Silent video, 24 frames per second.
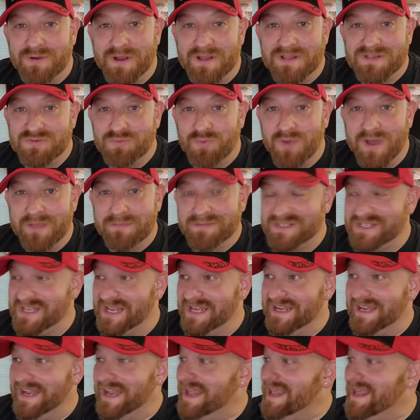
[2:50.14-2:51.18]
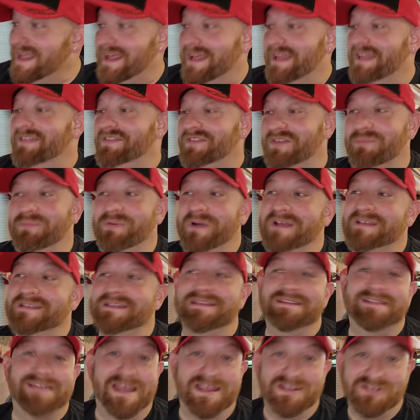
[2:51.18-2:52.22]
Threads website. The
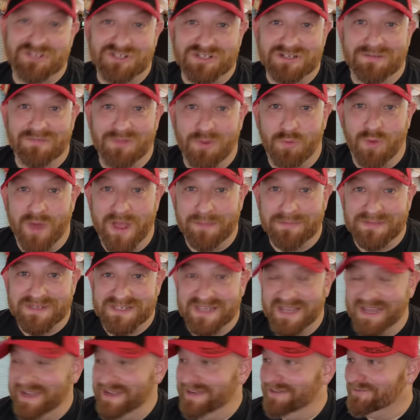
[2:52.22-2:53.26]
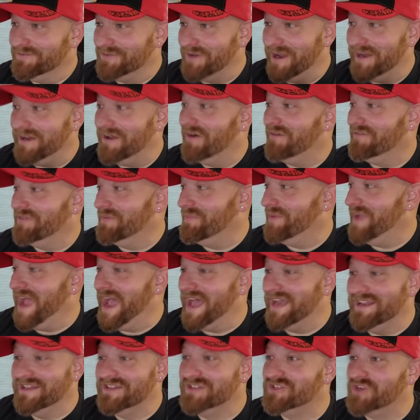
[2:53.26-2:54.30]
presentation of the website right off the
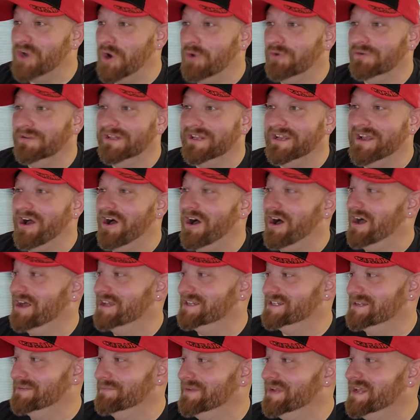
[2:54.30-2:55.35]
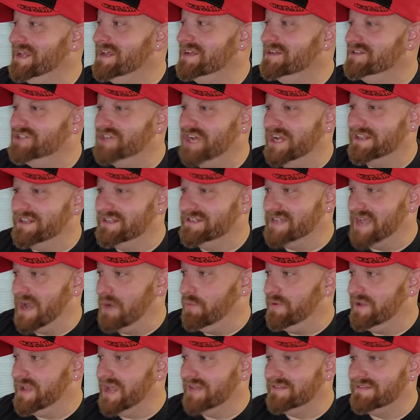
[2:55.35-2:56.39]
bat is totally awesome. Check this
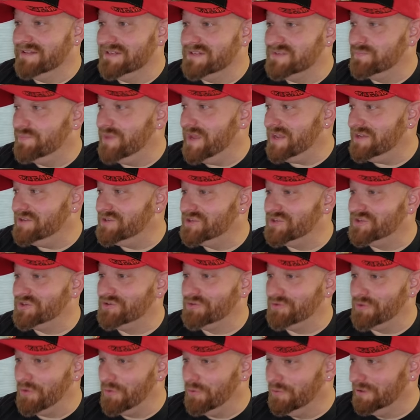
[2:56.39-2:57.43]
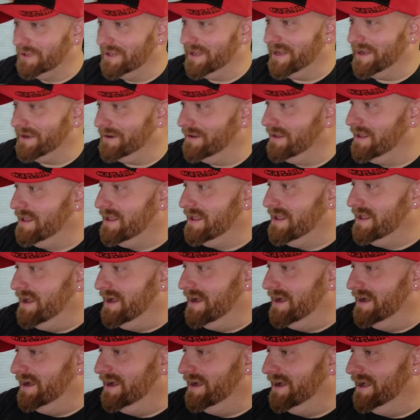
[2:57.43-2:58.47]
out. We got this big scrolling
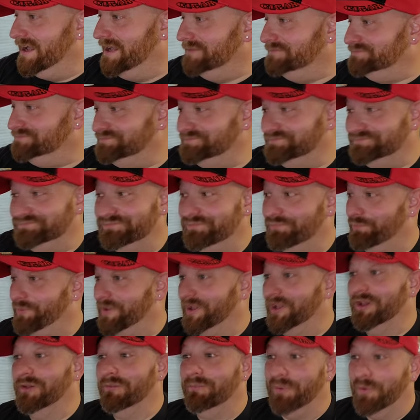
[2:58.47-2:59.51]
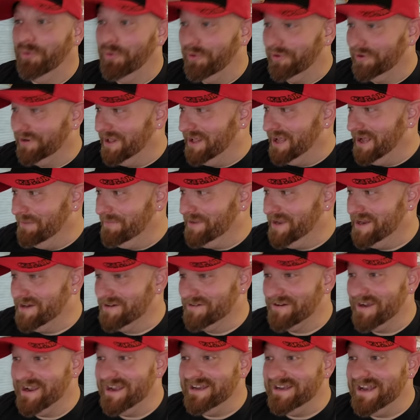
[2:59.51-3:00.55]
uh, billboard up
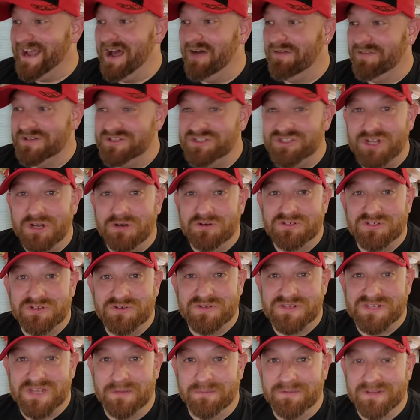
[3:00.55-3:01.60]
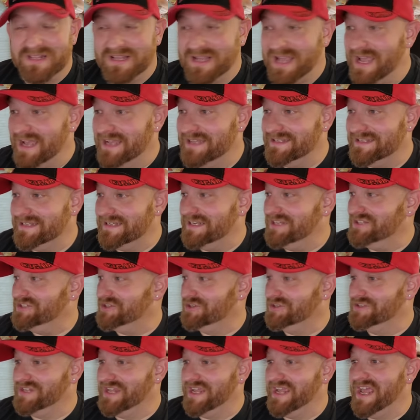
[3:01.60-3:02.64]
here right now that shows you some of the kinds of
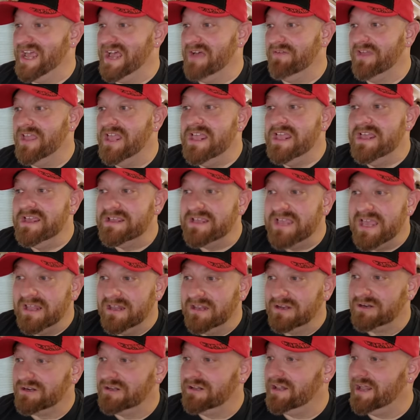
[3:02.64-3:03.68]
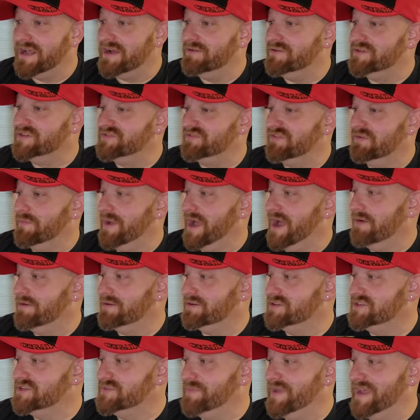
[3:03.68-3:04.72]
t-shirts they have. Killer Clowns from
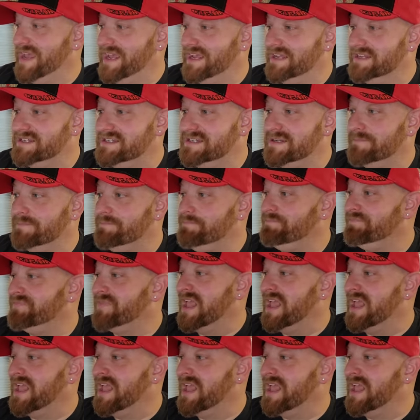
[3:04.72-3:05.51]
Outer Space,